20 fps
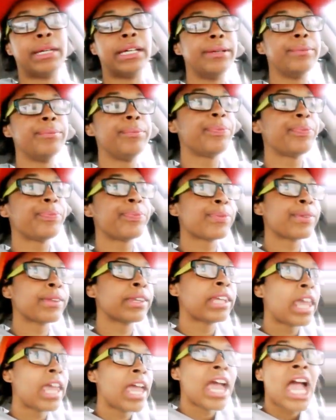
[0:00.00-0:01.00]
but
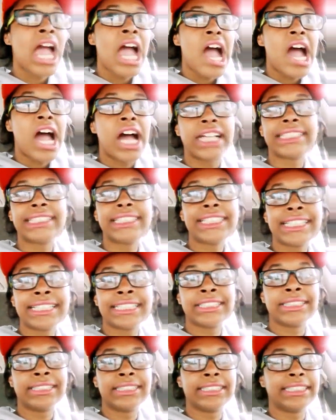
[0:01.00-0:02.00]
I'll see you a
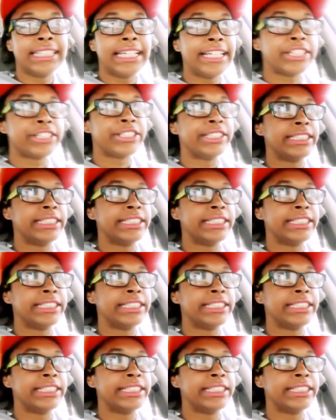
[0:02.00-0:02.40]
little later